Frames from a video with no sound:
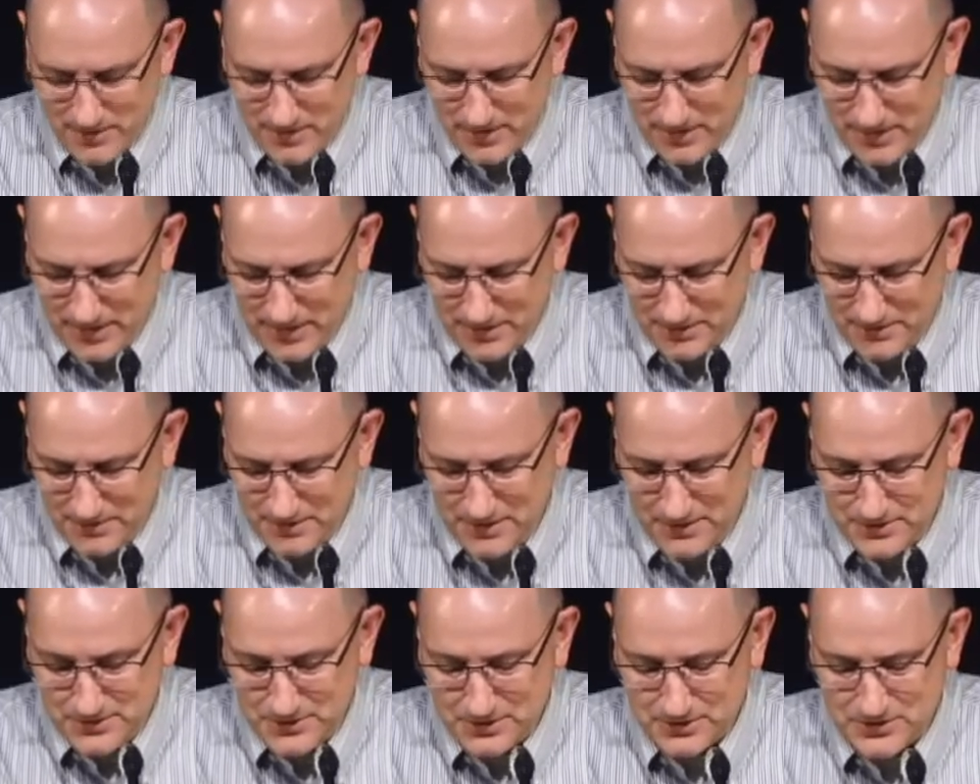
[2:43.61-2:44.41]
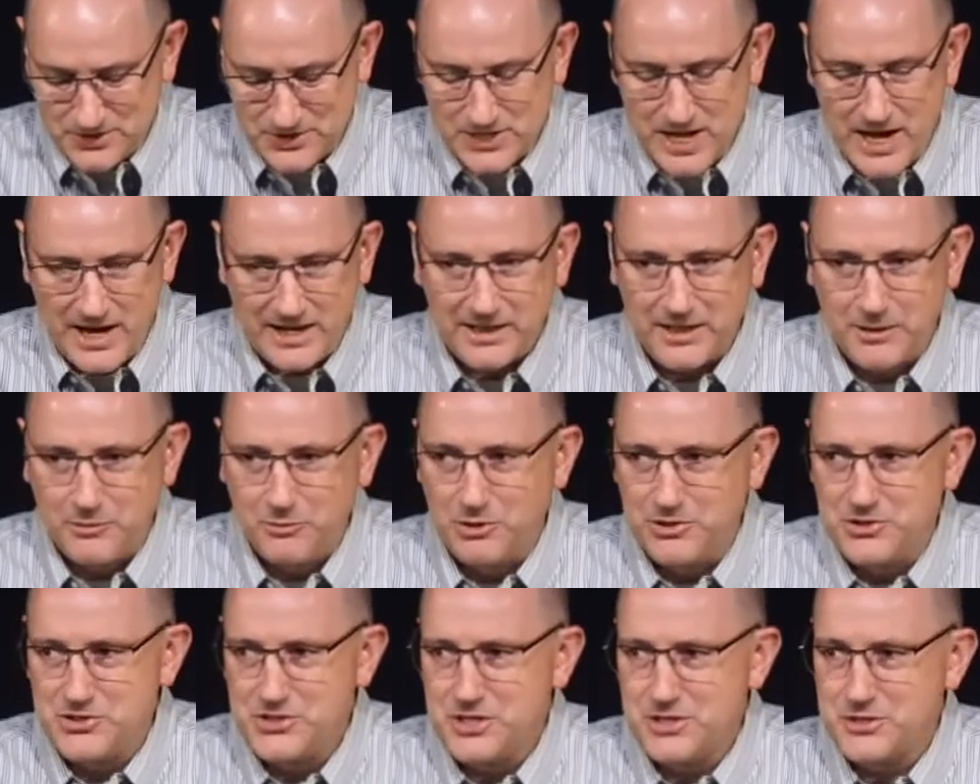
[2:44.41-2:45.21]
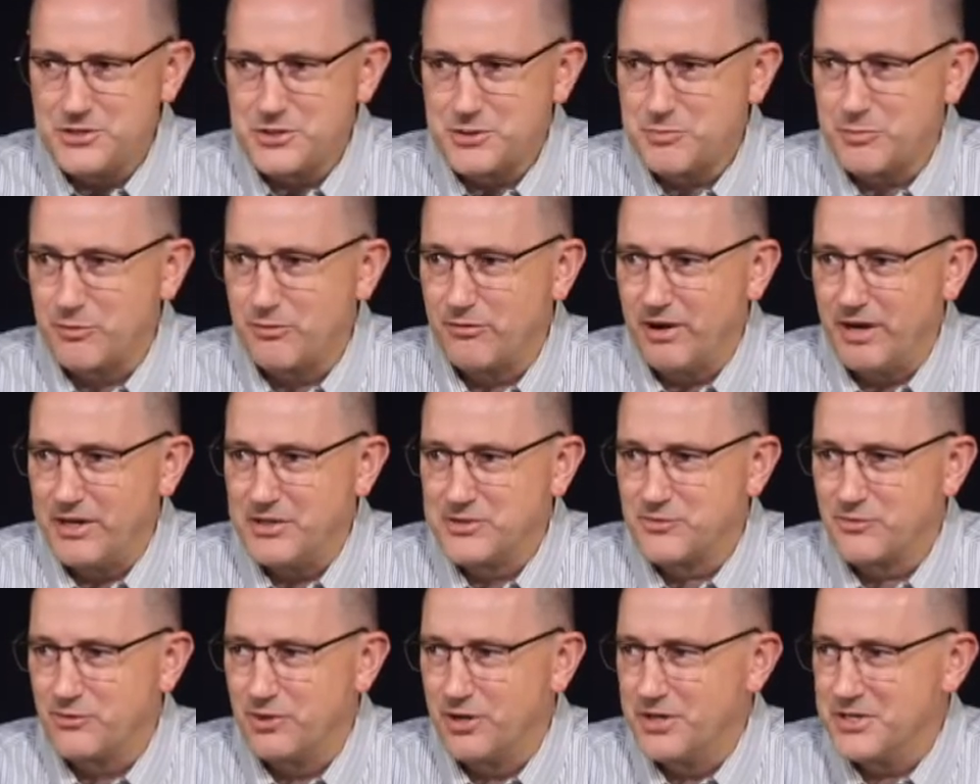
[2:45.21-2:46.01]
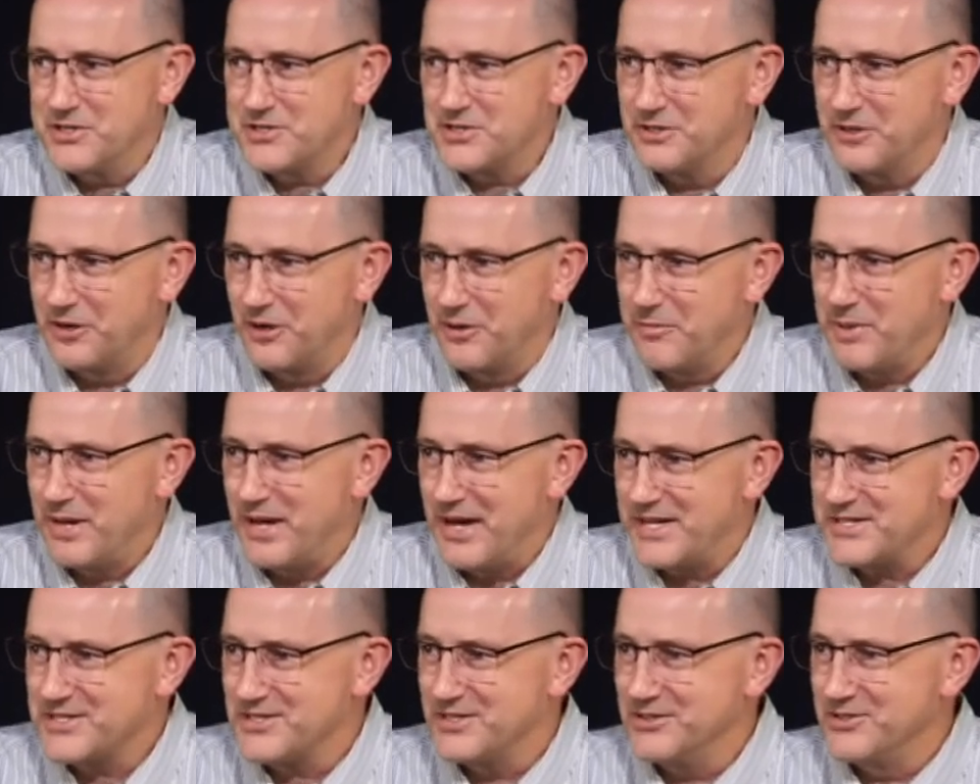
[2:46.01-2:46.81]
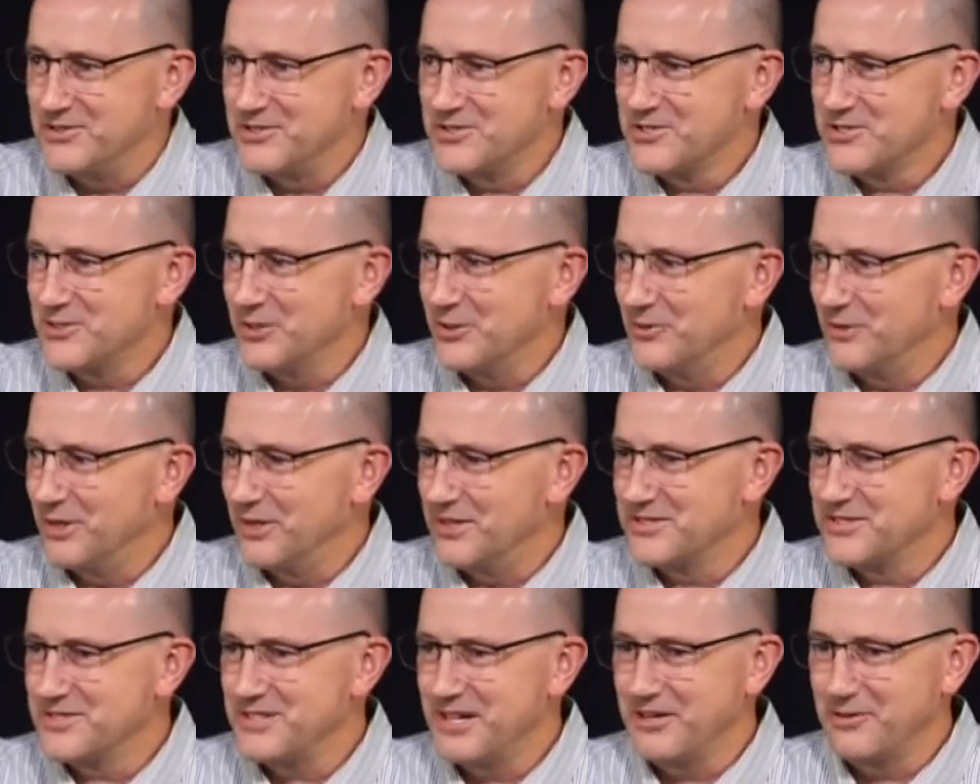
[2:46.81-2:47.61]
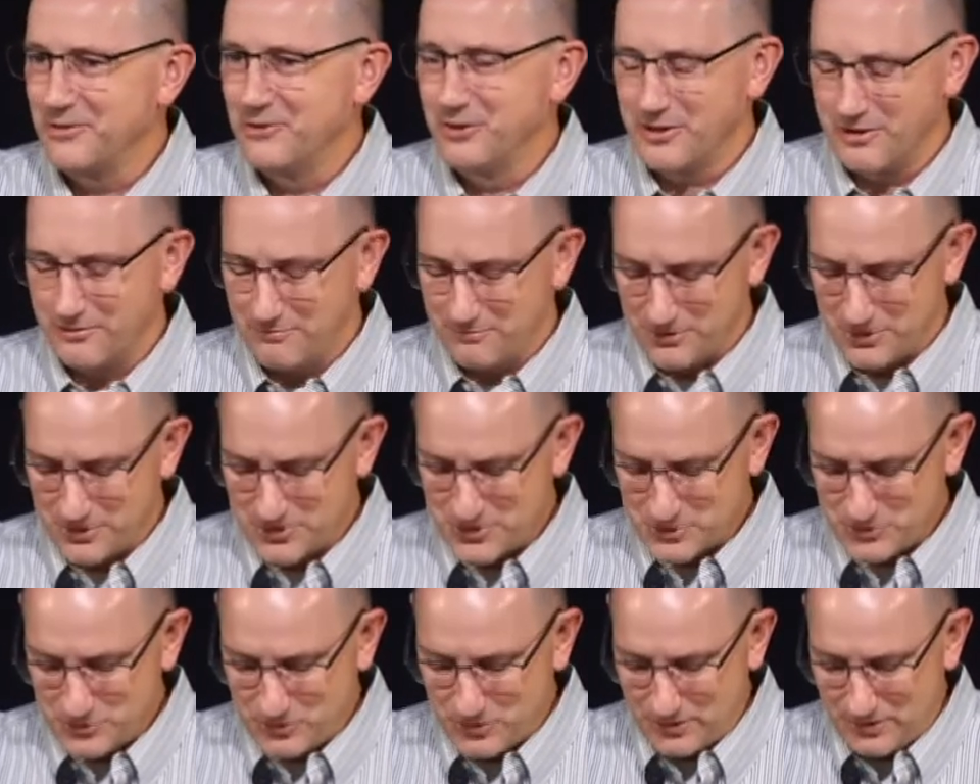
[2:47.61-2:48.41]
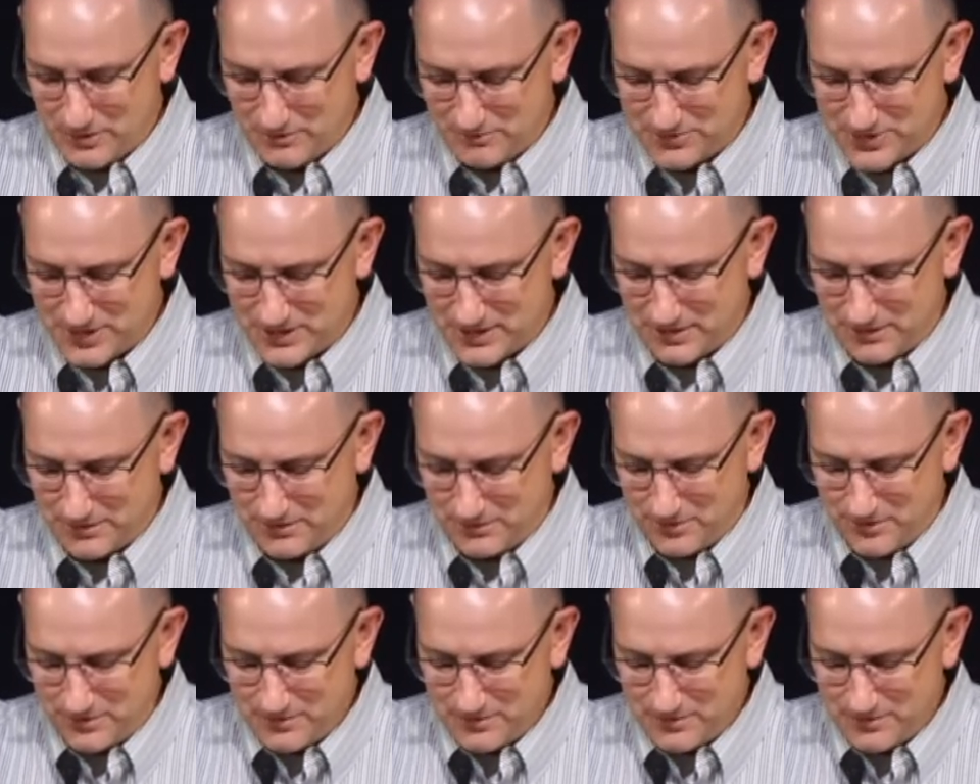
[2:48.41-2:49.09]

And it is exactly what Jesus provides for us in our passage. So, let's take a look at verse 12 together.